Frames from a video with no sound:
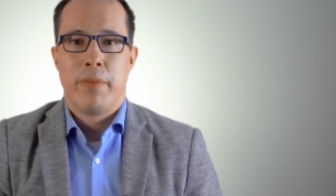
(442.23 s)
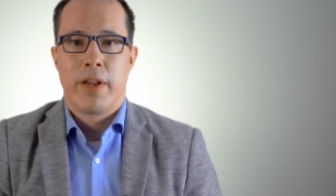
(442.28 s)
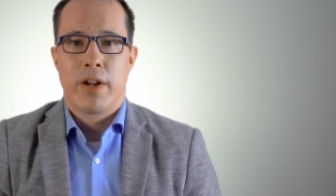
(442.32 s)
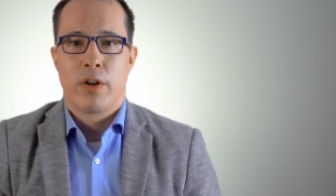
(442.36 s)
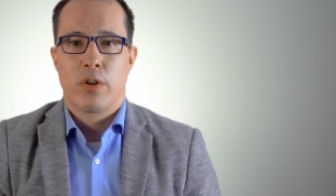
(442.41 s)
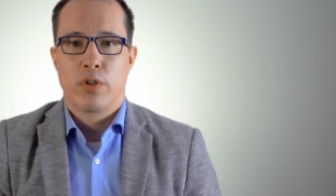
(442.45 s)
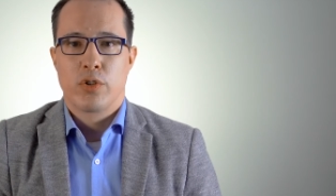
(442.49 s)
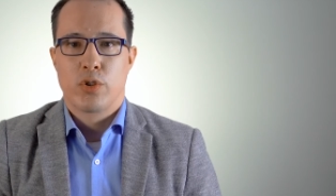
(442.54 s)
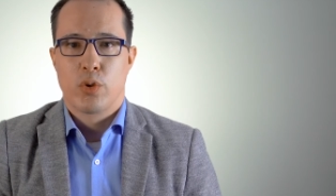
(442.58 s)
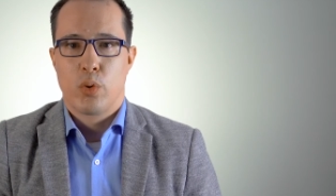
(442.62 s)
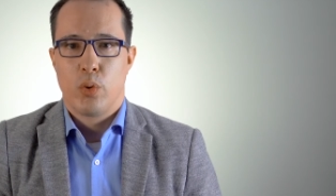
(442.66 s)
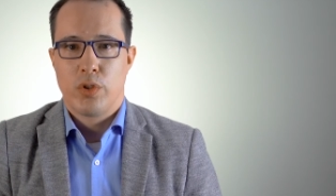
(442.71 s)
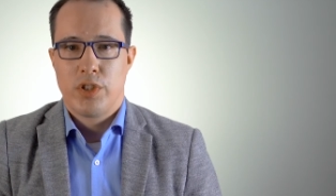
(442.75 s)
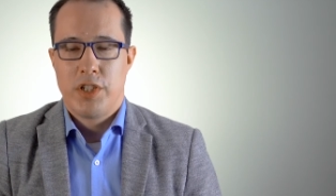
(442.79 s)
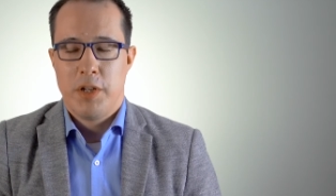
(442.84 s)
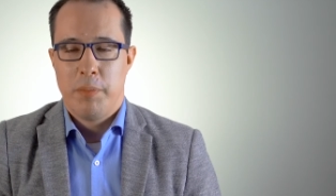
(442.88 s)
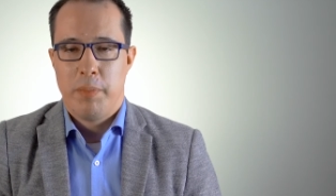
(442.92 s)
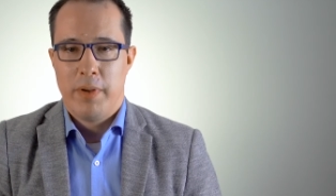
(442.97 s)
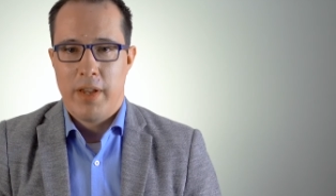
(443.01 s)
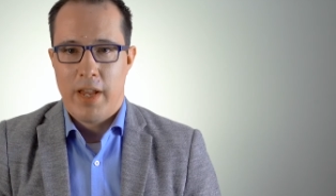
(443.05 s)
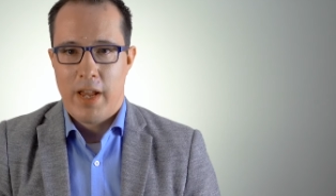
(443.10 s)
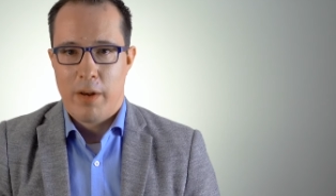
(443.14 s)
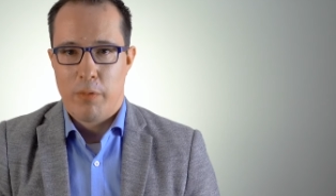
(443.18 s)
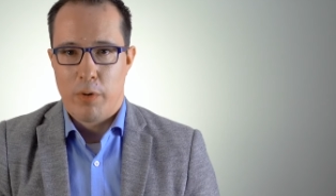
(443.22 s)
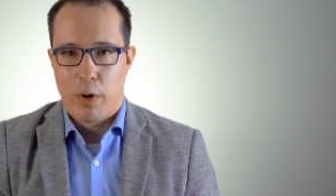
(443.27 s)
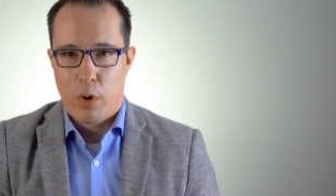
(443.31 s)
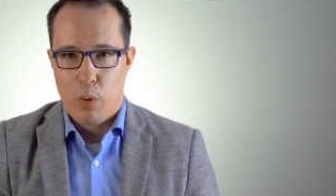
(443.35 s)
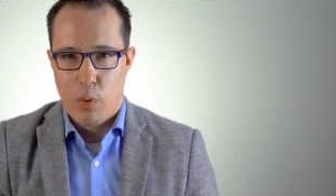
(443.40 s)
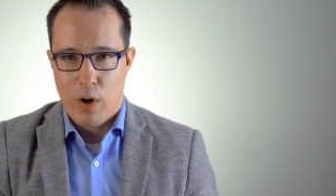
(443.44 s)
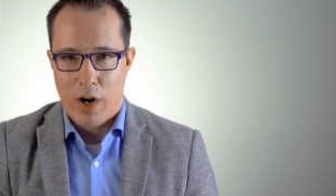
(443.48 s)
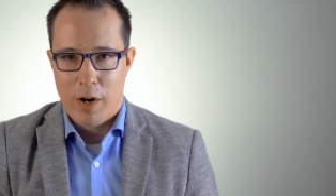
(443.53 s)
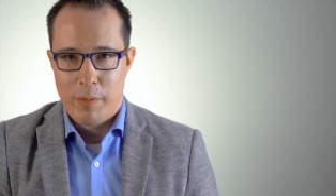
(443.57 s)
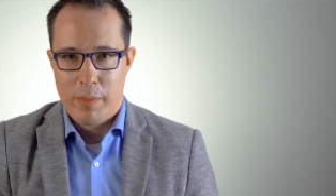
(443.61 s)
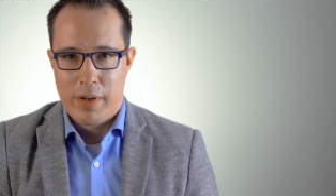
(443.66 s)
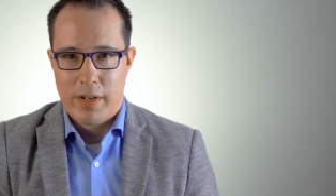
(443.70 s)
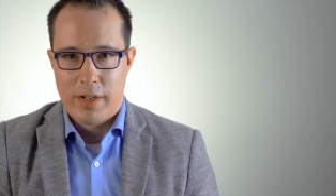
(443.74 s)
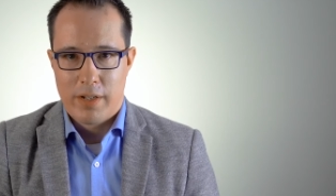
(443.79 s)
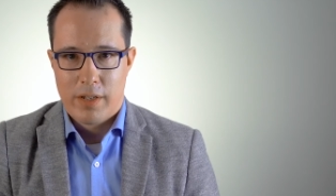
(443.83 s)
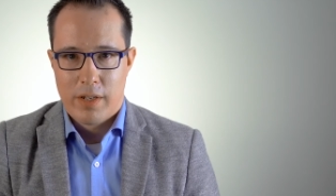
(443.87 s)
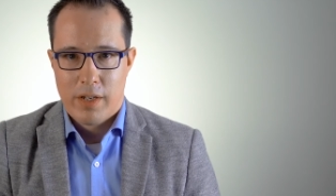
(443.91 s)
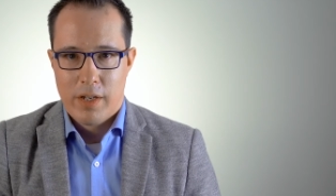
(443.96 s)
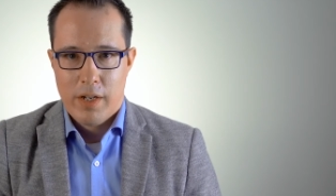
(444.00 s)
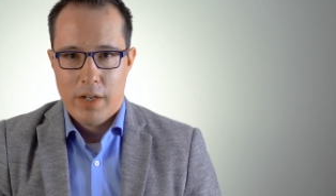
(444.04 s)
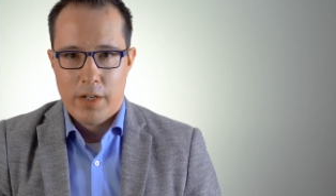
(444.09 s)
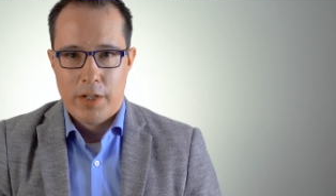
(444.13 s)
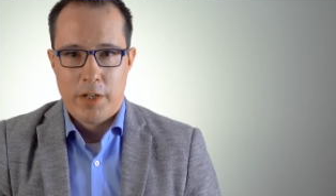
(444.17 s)
medical school G P A requirement.
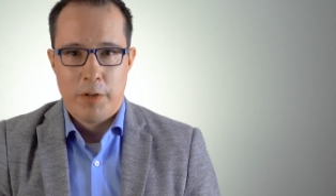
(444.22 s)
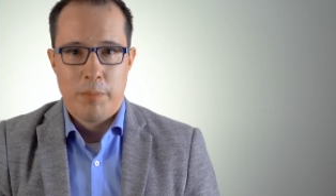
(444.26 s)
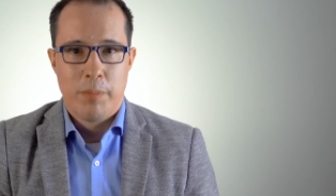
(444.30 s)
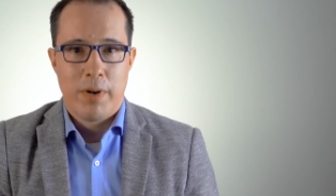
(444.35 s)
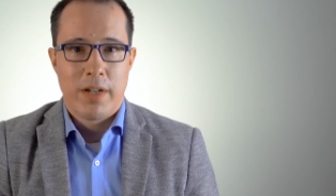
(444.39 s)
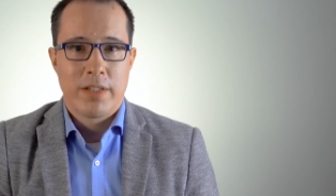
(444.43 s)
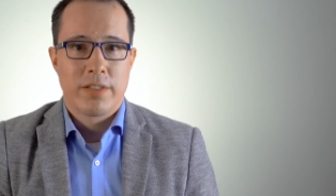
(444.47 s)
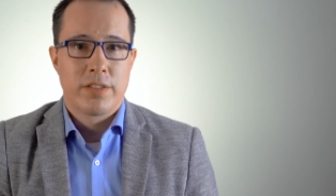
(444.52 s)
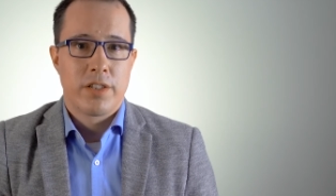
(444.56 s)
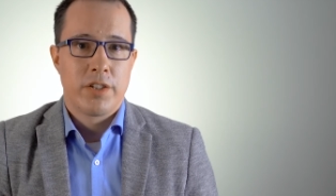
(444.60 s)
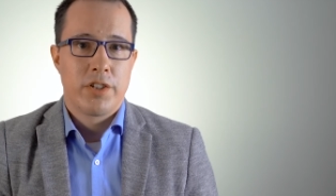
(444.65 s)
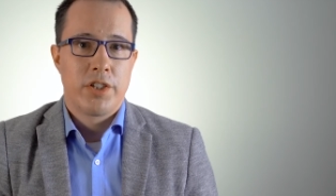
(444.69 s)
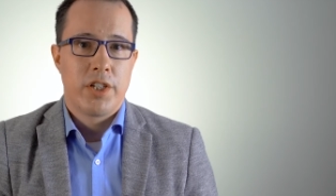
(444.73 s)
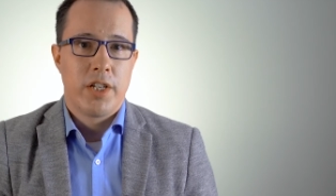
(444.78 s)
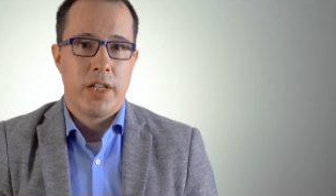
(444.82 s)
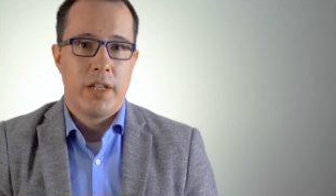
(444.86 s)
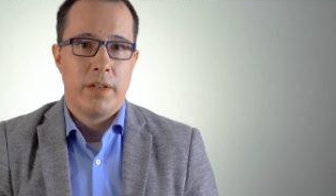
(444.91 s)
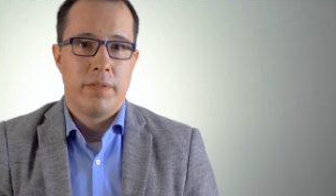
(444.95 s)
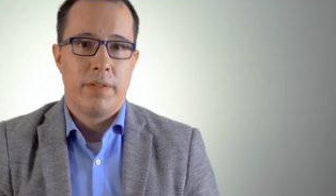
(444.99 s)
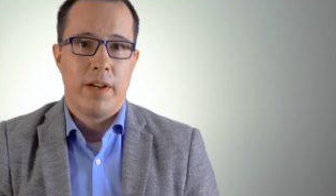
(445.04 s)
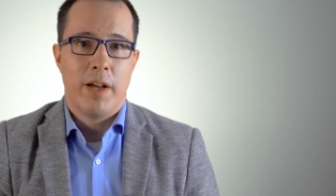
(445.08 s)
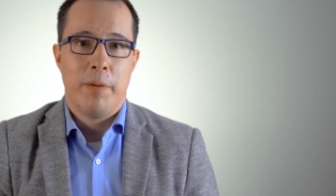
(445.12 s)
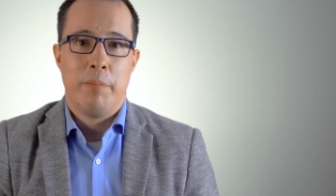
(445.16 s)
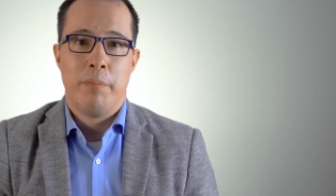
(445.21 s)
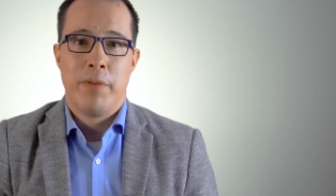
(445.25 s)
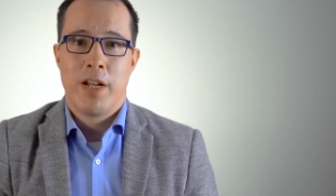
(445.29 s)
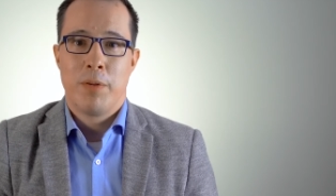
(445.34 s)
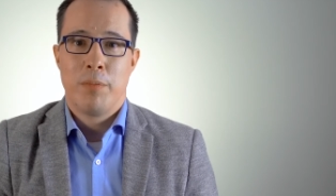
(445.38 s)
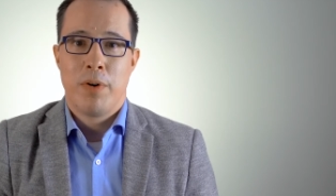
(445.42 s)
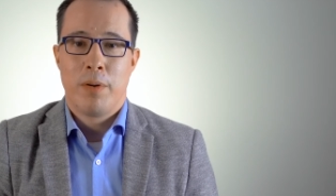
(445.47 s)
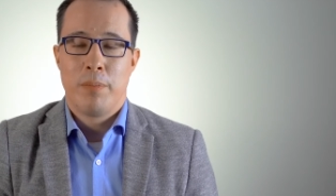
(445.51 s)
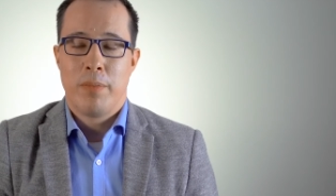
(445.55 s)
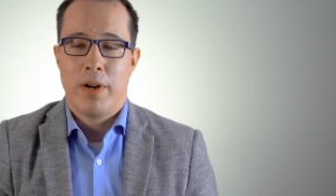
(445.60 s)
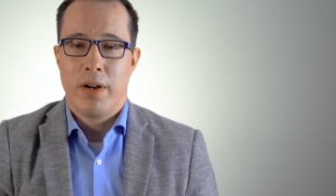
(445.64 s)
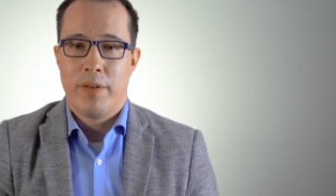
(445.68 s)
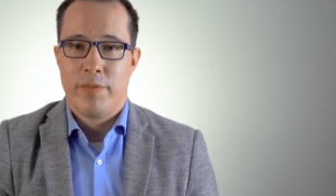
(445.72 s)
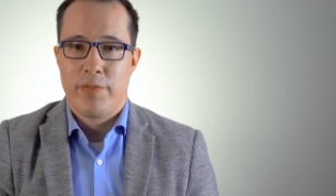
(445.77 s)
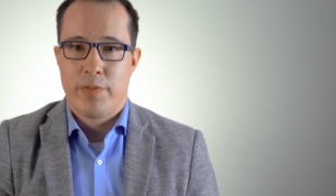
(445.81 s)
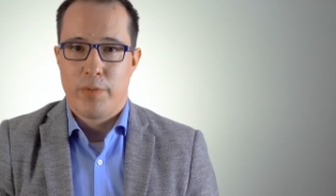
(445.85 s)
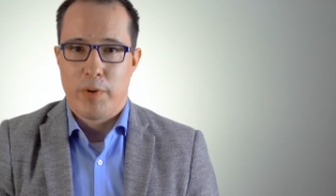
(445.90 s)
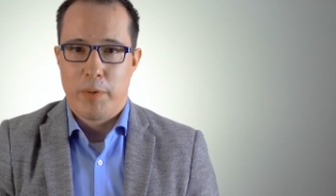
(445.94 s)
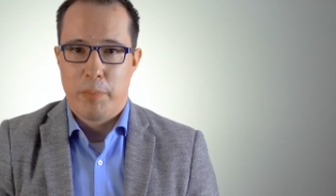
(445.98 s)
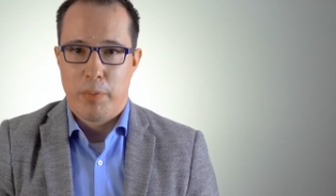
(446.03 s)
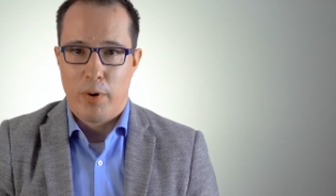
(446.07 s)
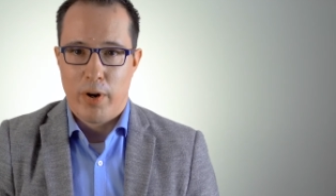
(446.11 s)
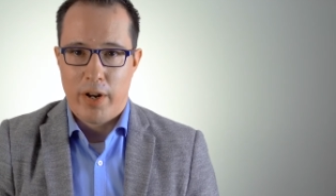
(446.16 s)
You must achieve a minimum of
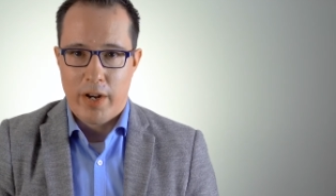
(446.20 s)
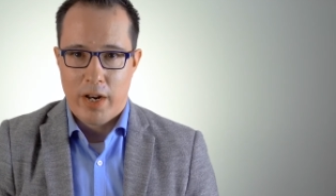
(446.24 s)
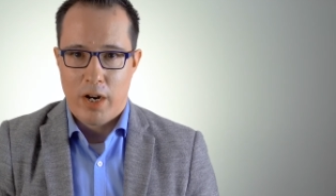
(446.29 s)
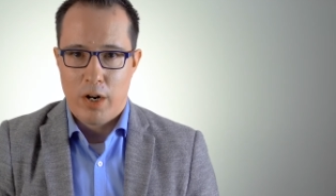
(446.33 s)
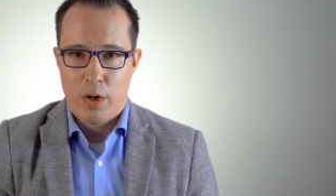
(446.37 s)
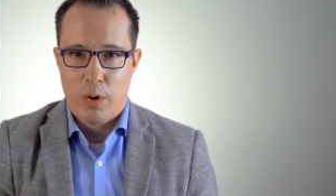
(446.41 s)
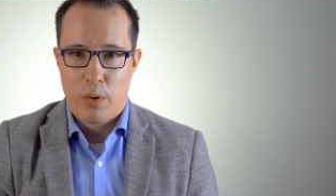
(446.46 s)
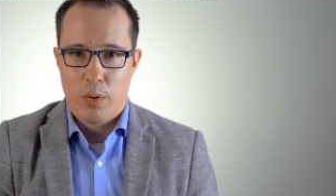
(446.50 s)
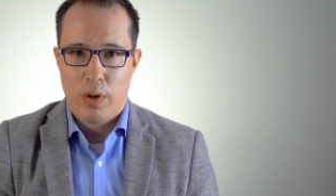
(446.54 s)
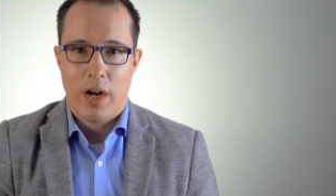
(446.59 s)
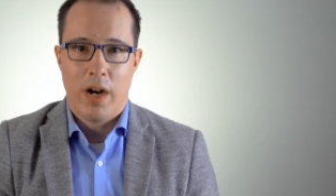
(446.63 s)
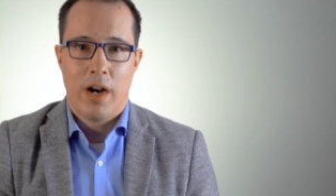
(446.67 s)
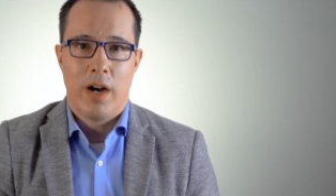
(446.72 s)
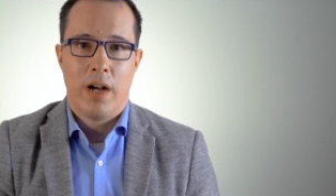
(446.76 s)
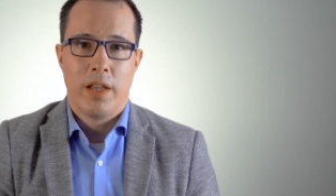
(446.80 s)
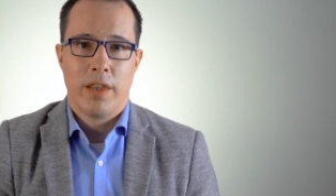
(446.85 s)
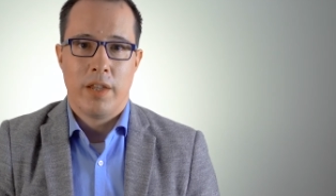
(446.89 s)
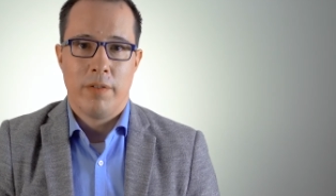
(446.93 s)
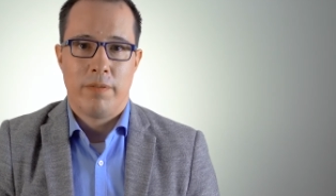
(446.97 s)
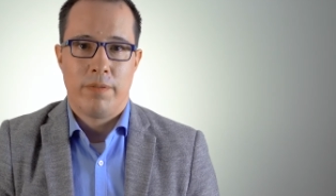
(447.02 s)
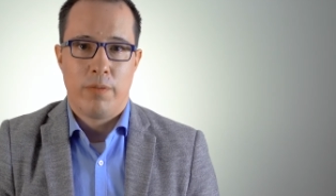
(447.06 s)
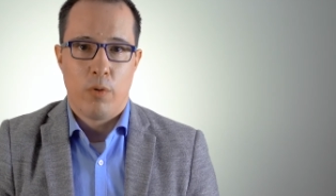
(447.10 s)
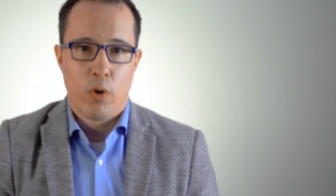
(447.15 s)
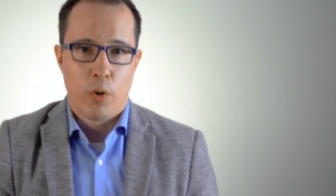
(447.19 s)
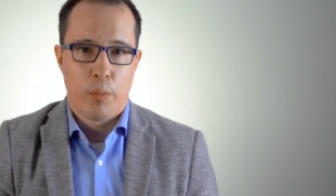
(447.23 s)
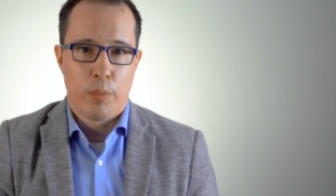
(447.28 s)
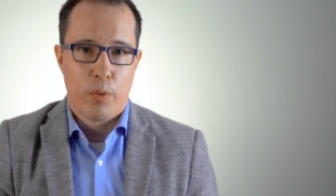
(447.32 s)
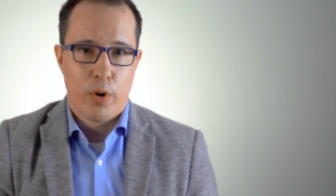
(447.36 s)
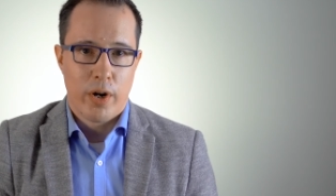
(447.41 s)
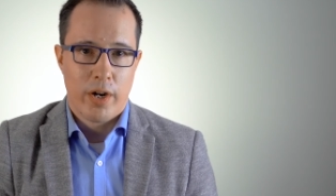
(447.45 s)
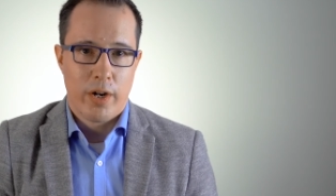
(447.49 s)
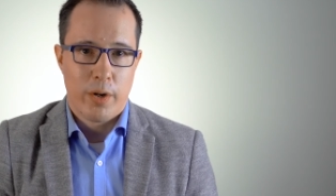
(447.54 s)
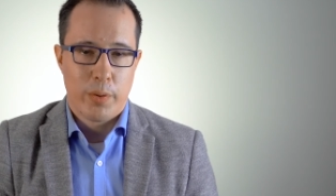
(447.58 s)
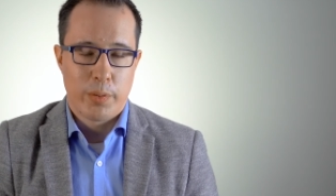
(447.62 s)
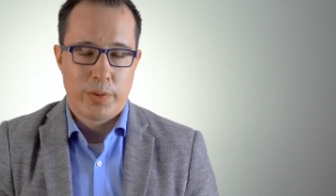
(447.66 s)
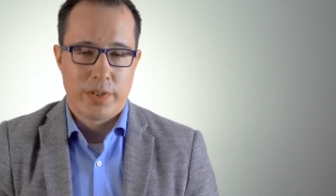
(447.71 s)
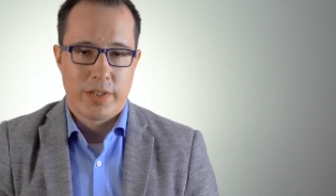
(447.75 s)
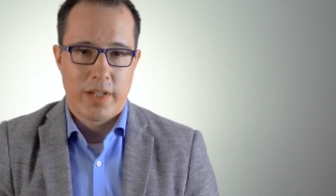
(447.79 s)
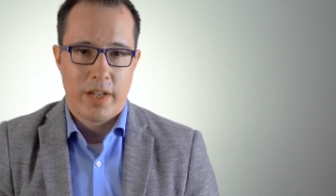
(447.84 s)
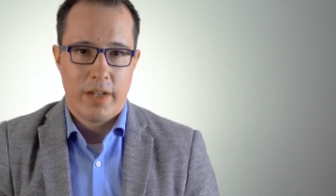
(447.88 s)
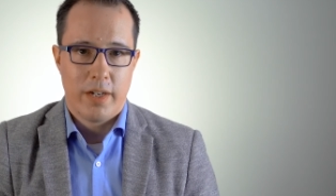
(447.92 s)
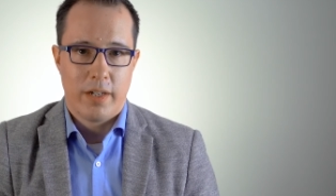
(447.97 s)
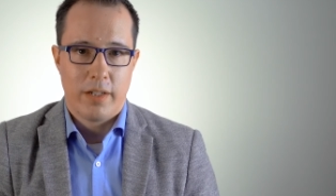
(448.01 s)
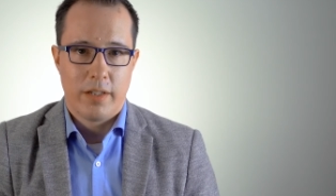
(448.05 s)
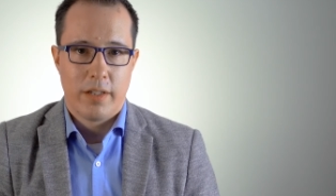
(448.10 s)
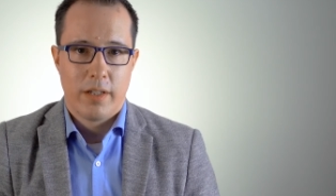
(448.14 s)
three point oh on the four point oh
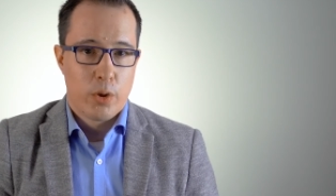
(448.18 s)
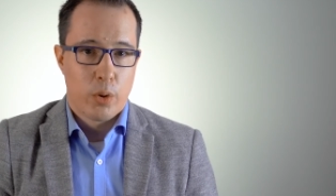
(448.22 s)
scale.